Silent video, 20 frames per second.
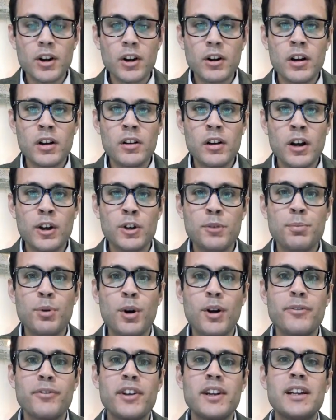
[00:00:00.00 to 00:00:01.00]
know, a good
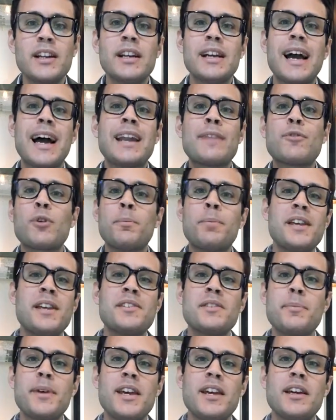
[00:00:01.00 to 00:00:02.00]
profit. And if you're
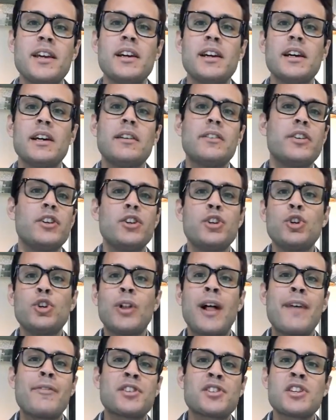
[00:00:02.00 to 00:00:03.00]
B2B, you'll
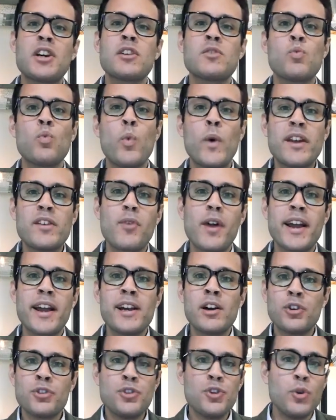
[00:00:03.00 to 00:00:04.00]
have a certain win
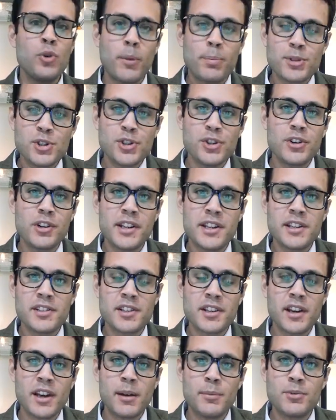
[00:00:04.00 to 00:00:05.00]
rate on new opportunities
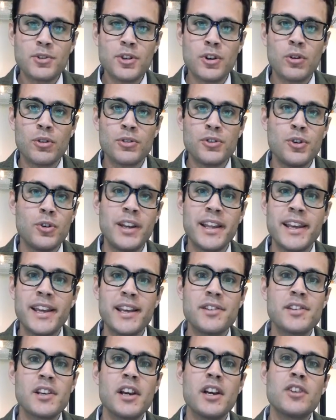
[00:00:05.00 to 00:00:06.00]
that come to you or new
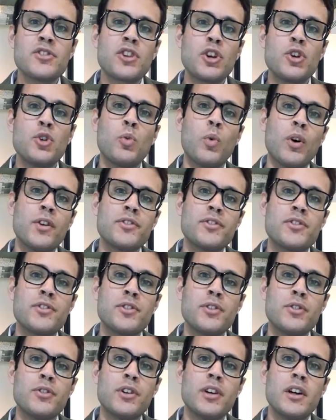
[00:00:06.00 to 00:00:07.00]
leads. So you want
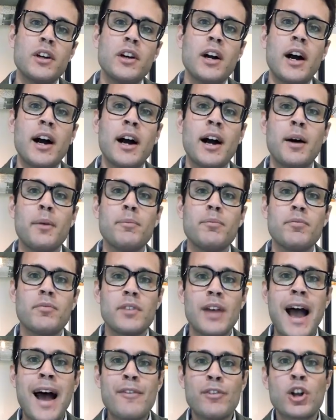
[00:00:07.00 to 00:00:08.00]
to
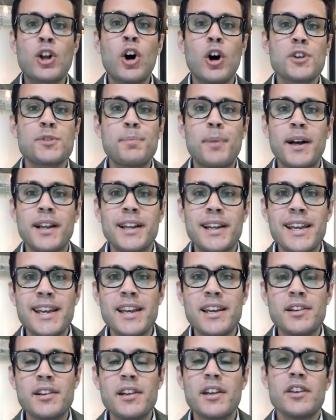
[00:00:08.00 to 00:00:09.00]
have a cost per
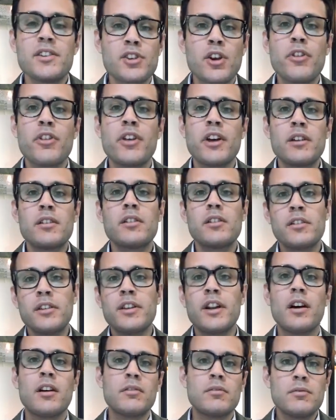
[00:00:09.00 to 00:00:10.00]
lead so that,
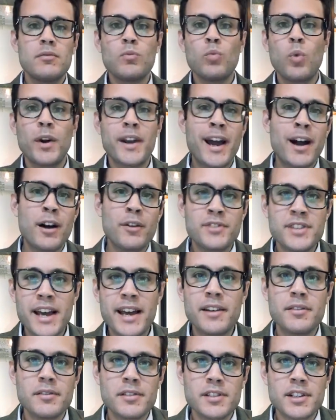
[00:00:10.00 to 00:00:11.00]
you know, 1 out of
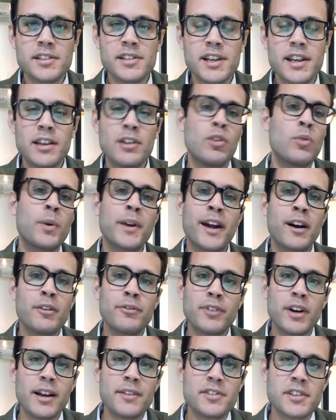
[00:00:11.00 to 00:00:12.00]
10 succeed or 1 out of
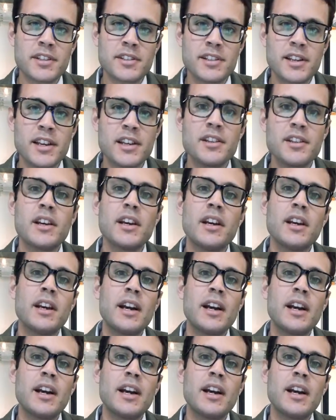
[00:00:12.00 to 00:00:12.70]
5 succeed.